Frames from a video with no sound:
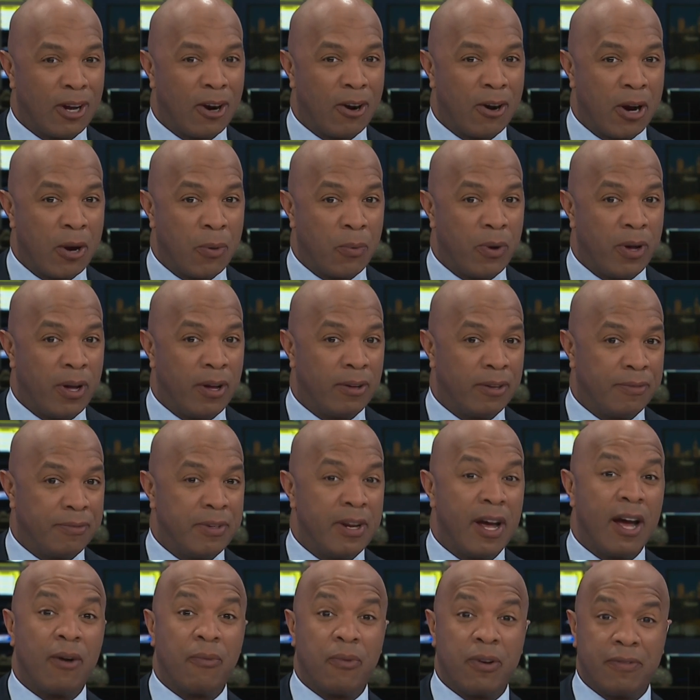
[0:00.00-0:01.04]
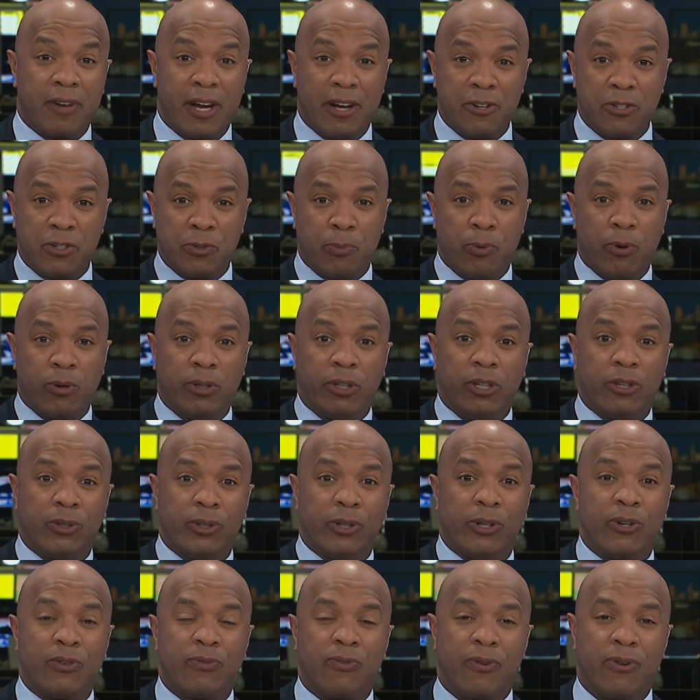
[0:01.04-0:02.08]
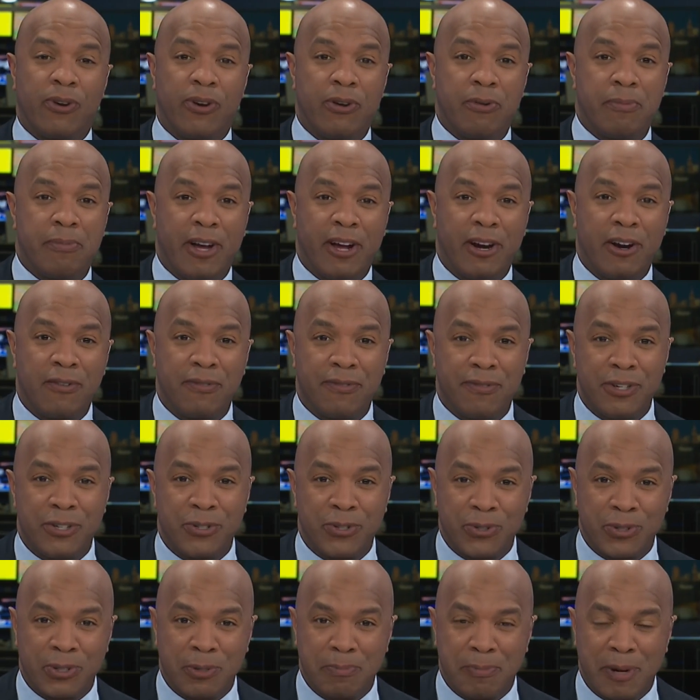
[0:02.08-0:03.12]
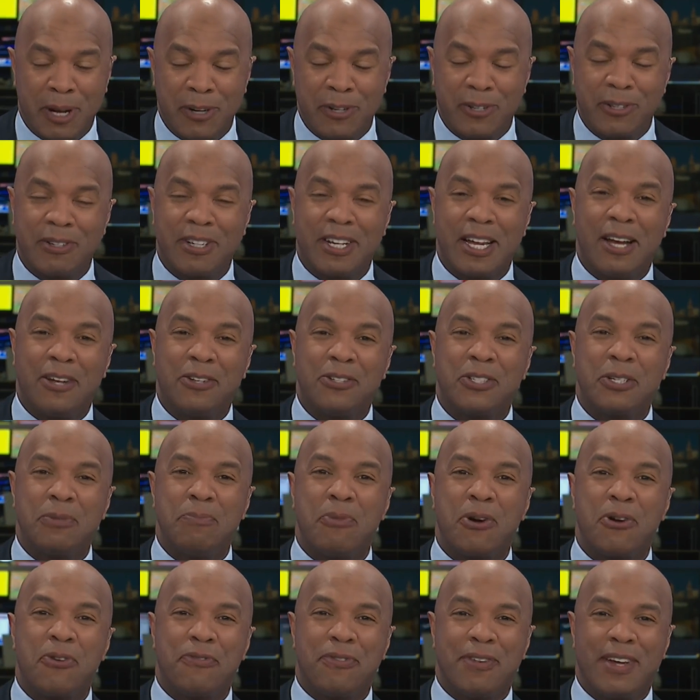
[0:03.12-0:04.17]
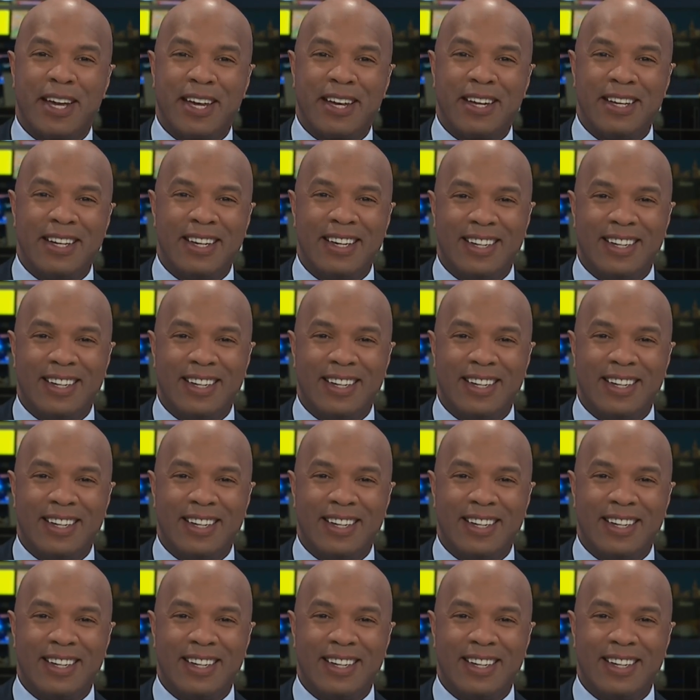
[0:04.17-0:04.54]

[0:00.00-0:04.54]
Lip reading: All right, well, if not, we've got a spoiler alert for you about our Fisher's competitor, Kelsey Murphy.